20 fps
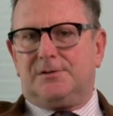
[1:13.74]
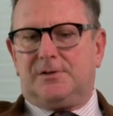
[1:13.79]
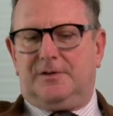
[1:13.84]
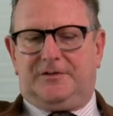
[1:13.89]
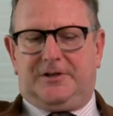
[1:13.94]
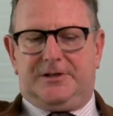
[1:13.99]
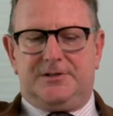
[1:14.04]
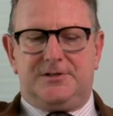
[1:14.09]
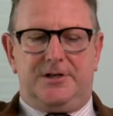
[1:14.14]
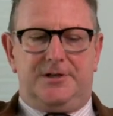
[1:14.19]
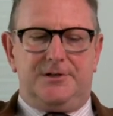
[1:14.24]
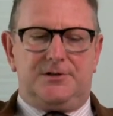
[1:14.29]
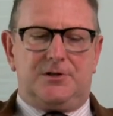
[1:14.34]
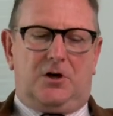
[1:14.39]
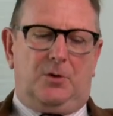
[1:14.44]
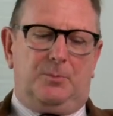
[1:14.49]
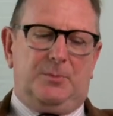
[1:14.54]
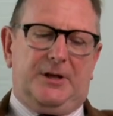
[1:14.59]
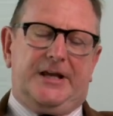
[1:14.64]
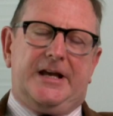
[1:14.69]
So if I turn to
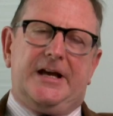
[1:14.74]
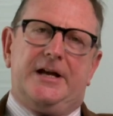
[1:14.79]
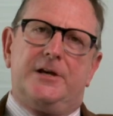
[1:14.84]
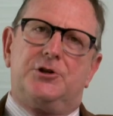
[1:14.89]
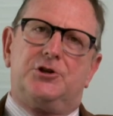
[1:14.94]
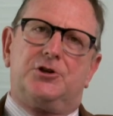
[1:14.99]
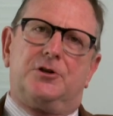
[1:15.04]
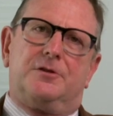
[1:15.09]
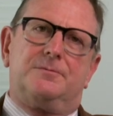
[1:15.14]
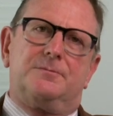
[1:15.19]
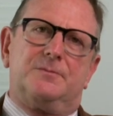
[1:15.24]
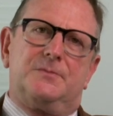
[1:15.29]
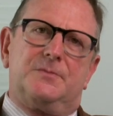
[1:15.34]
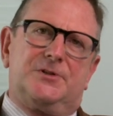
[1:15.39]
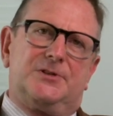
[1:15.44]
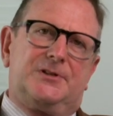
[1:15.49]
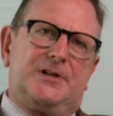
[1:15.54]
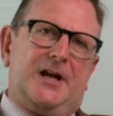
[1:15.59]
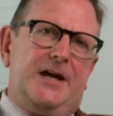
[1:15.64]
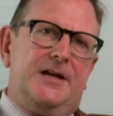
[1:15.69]
obligation,
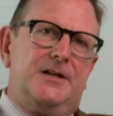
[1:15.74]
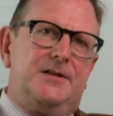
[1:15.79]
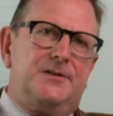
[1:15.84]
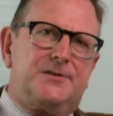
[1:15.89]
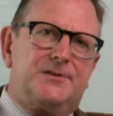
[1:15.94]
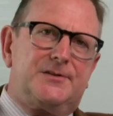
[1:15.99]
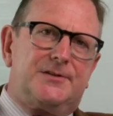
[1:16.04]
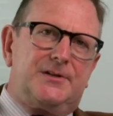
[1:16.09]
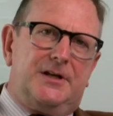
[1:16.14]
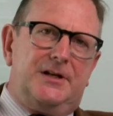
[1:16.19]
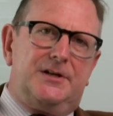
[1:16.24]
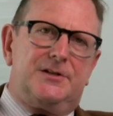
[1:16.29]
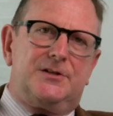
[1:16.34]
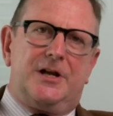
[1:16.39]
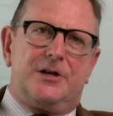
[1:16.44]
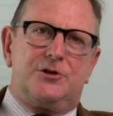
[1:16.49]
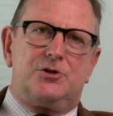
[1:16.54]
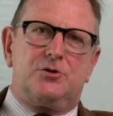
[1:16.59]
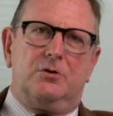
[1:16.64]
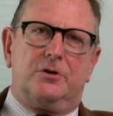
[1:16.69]
states,
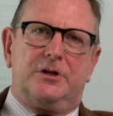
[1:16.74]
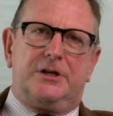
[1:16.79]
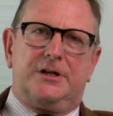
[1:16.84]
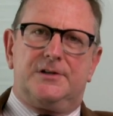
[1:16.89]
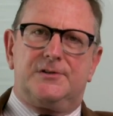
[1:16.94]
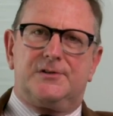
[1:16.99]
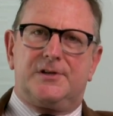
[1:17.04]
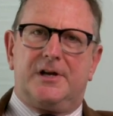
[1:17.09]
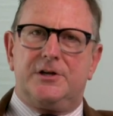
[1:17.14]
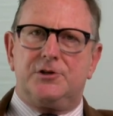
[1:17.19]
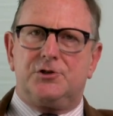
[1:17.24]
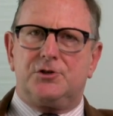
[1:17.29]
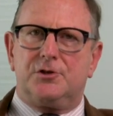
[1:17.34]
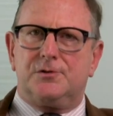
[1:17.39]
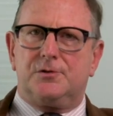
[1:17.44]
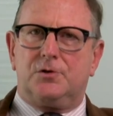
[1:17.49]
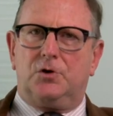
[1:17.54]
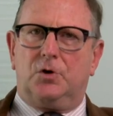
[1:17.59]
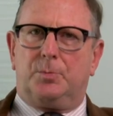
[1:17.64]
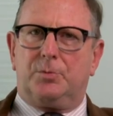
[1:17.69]
international
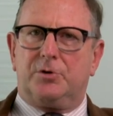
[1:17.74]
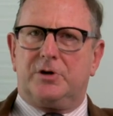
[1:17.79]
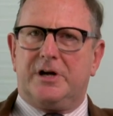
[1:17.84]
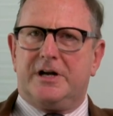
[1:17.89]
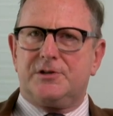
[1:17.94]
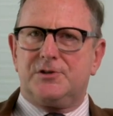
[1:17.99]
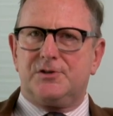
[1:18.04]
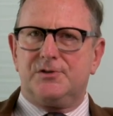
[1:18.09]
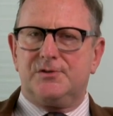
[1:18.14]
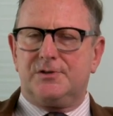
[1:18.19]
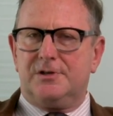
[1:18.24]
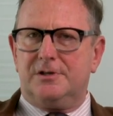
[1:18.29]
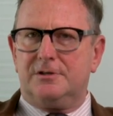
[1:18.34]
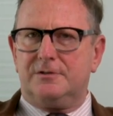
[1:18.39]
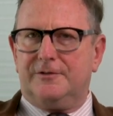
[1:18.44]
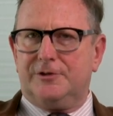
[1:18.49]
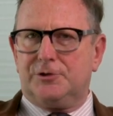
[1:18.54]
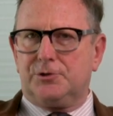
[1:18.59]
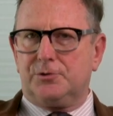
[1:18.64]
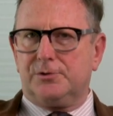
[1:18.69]
organizations, corporations, and
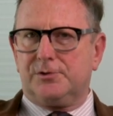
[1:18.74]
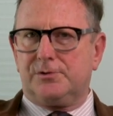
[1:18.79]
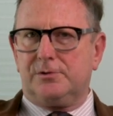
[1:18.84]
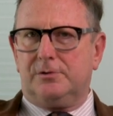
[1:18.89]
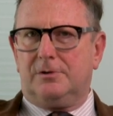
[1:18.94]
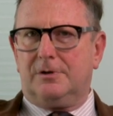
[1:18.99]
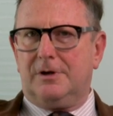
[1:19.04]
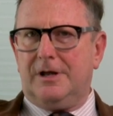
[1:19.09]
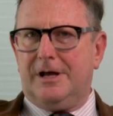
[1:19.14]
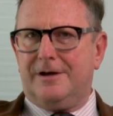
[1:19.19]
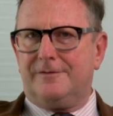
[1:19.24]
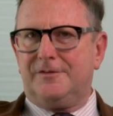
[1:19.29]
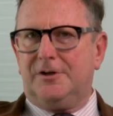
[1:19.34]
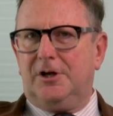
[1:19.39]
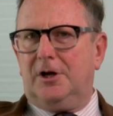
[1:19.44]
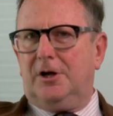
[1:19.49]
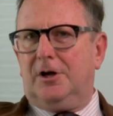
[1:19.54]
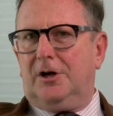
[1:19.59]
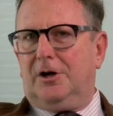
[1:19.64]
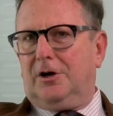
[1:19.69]
individuals all have
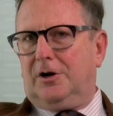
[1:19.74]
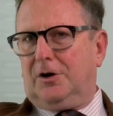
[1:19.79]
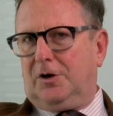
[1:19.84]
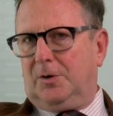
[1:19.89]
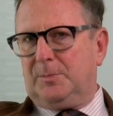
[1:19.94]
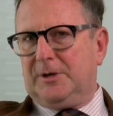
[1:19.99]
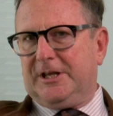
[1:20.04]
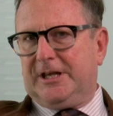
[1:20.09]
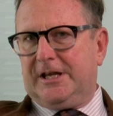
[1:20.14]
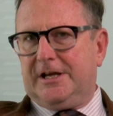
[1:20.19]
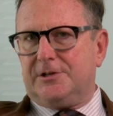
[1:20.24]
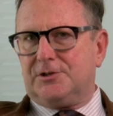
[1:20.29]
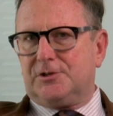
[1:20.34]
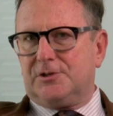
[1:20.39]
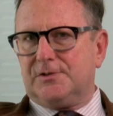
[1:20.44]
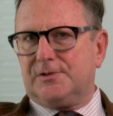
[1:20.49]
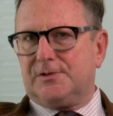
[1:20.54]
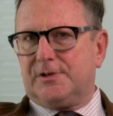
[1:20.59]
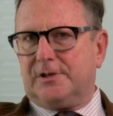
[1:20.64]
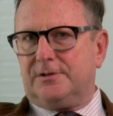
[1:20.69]

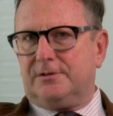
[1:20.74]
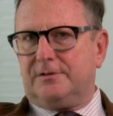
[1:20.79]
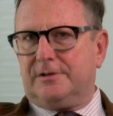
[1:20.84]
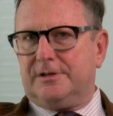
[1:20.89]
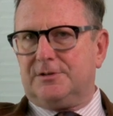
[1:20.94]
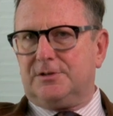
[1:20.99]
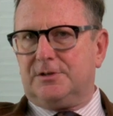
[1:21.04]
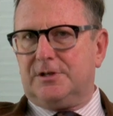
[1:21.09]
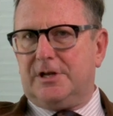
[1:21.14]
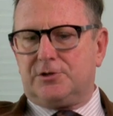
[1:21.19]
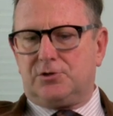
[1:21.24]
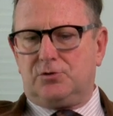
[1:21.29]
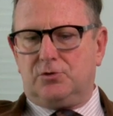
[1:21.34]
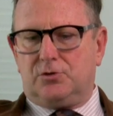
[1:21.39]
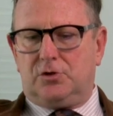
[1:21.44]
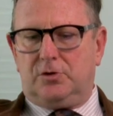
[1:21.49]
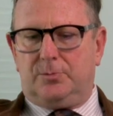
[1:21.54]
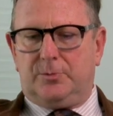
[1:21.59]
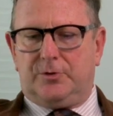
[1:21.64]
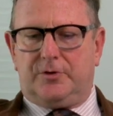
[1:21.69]
obligations under international
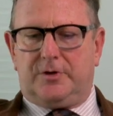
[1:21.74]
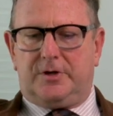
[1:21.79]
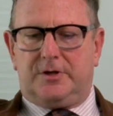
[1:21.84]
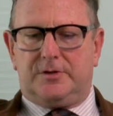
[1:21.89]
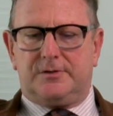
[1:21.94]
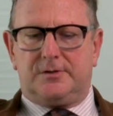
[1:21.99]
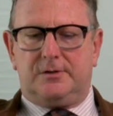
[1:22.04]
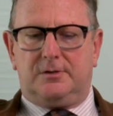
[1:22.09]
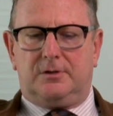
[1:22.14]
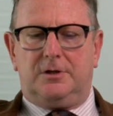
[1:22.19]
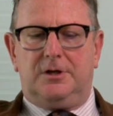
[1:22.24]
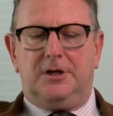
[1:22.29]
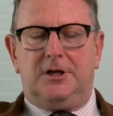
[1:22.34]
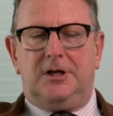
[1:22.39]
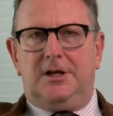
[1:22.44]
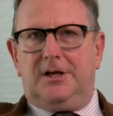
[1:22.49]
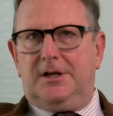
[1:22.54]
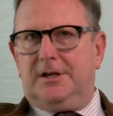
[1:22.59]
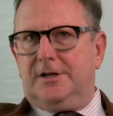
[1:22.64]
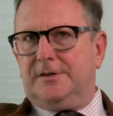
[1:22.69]
human rights law.
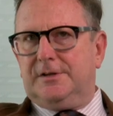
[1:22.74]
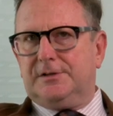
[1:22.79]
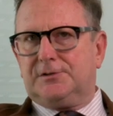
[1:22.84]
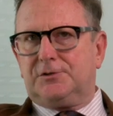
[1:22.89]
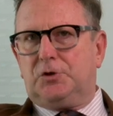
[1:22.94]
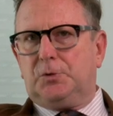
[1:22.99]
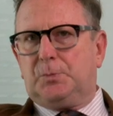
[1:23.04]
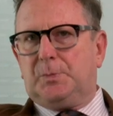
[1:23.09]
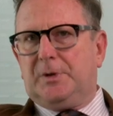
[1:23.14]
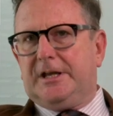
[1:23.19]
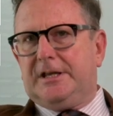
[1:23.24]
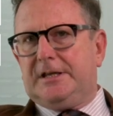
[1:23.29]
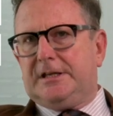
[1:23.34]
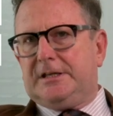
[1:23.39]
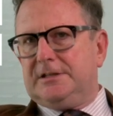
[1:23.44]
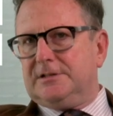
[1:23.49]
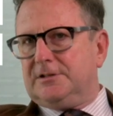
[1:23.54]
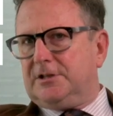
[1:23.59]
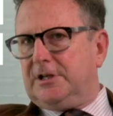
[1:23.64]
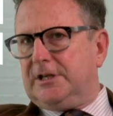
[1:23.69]
This could
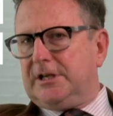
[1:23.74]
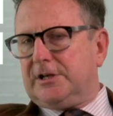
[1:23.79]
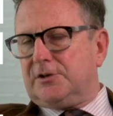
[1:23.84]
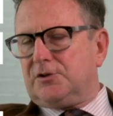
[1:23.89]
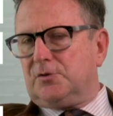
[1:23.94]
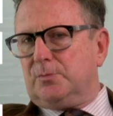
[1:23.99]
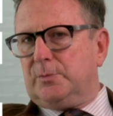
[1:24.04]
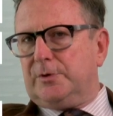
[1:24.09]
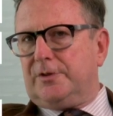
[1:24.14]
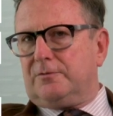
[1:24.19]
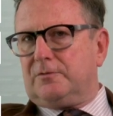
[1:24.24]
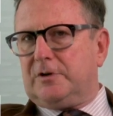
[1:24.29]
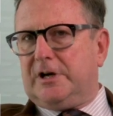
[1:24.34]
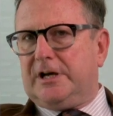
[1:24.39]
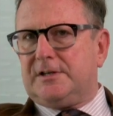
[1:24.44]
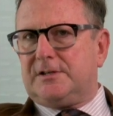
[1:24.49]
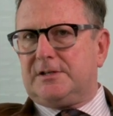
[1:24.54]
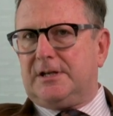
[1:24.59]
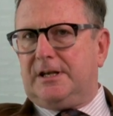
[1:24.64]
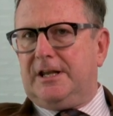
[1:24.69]
be in connection with the
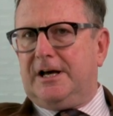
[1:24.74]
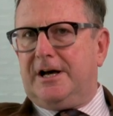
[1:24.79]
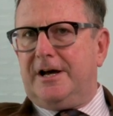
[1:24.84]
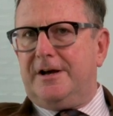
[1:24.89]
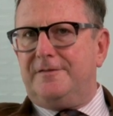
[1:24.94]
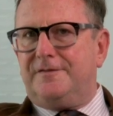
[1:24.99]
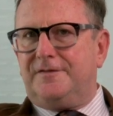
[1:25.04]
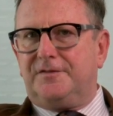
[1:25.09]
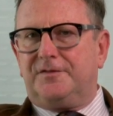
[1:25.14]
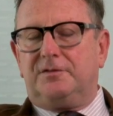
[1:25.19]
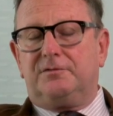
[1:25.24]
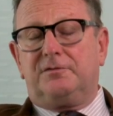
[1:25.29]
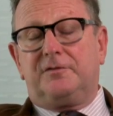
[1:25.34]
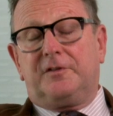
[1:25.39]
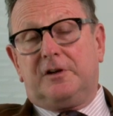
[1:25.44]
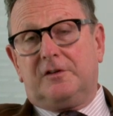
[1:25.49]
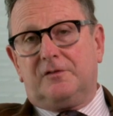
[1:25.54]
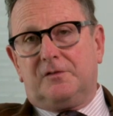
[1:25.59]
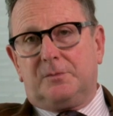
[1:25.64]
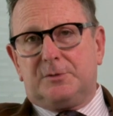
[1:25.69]
right to life,
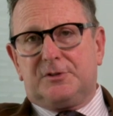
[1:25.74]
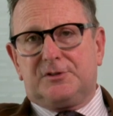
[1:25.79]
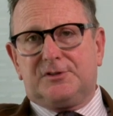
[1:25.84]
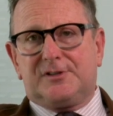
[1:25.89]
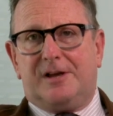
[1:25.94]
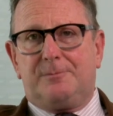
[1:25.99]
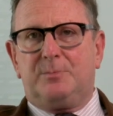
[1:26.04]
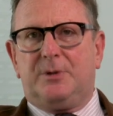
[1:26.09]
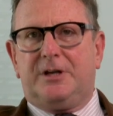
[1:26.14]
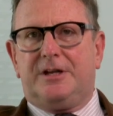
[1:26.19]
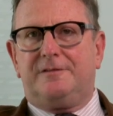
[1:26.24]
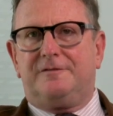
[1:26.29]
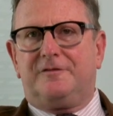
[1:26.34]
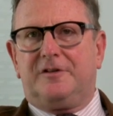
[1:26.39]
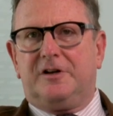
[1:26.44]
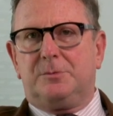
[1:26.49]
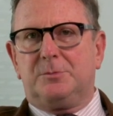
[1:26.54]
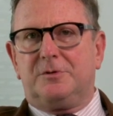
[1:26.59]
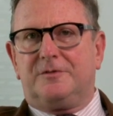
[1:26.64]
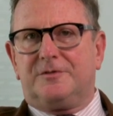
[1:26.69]
freedom of assembly,
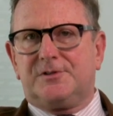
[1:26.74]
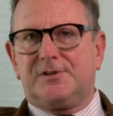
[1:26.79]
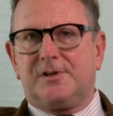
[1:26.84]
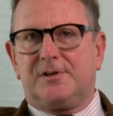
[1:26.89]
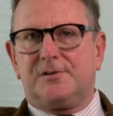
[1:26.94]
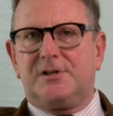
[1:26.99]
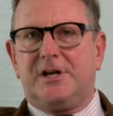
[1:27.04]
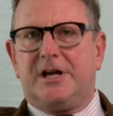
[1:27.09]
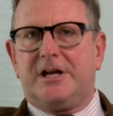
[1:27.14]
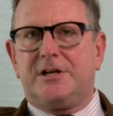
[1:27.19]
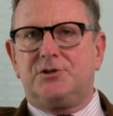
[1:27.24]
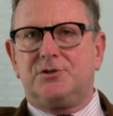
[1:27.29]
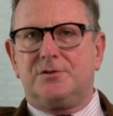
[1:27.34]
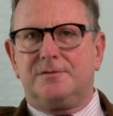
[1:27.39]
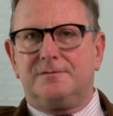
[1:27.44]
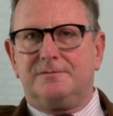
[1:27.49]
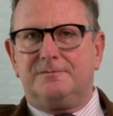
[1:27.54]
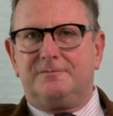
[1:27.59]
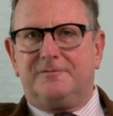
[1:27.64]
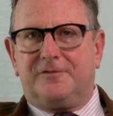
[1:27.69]
freedom of
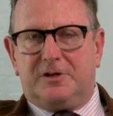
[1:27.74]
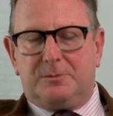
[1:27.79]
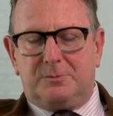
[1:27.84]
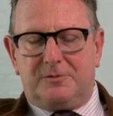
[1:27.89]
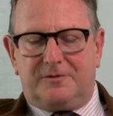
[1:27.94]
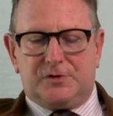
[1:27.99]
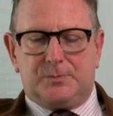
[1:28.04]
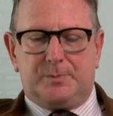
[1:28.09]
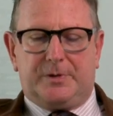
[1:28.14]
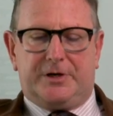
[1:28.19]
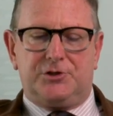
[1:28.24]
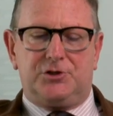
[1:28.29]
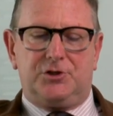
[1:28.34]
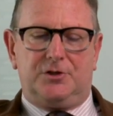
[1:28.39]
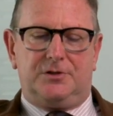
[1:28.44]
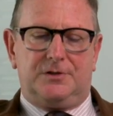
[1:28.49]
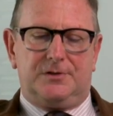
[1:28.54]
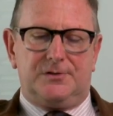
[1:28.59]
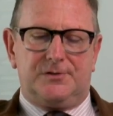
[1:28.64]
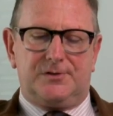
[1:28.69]
association, freedom of
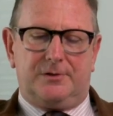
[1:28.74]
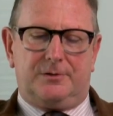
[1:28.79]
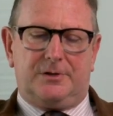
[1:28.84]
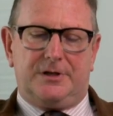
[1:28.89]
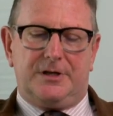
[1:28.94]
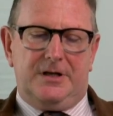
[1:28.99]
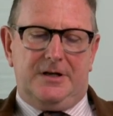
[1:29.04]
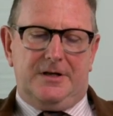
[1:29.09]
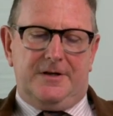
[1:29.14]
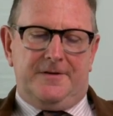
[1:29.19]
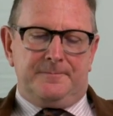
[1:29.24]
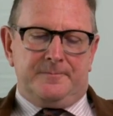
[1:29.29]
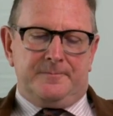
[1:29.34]
expression, and so on.